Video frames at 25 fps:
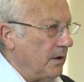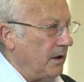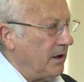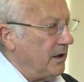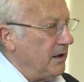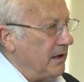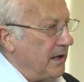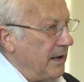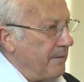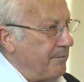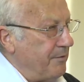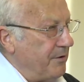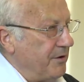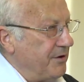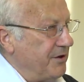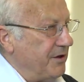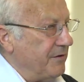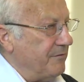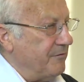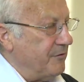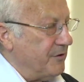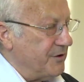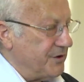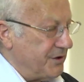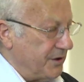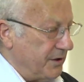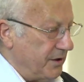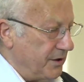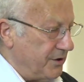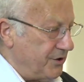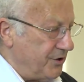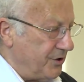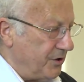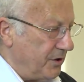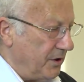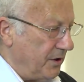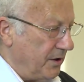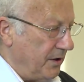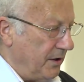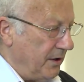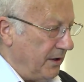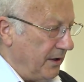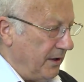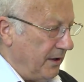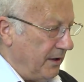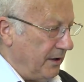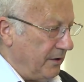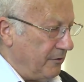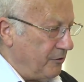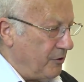Collaborative research
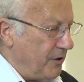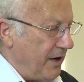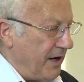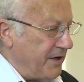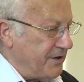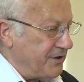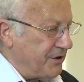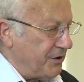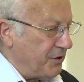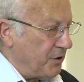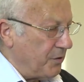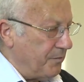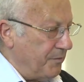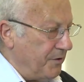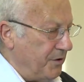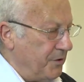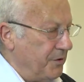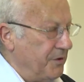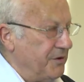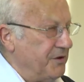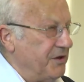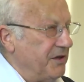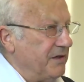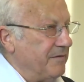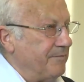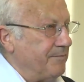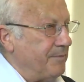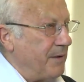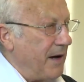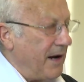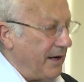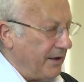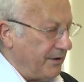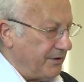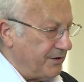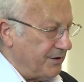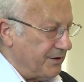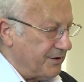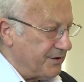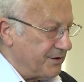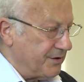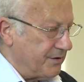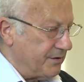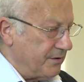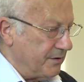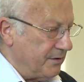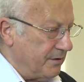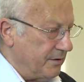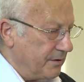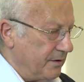creates a community of
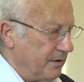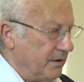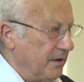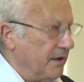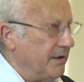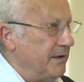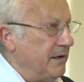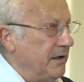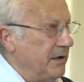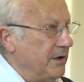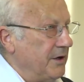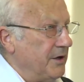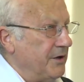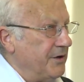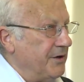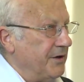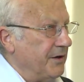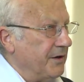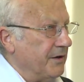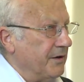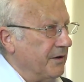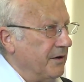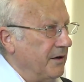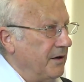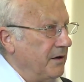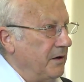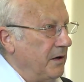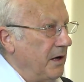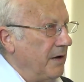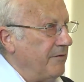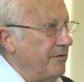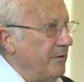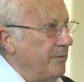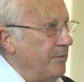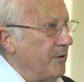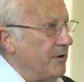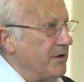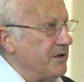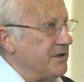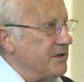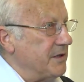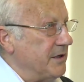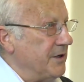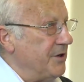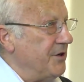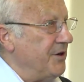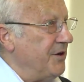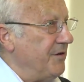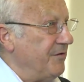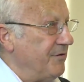practice and learning. Everybody's
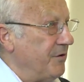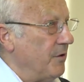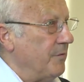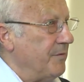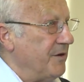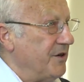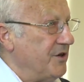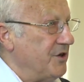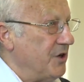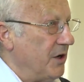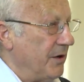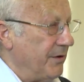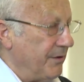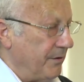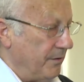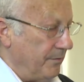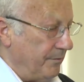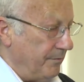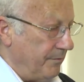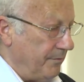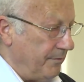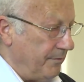learning from each other.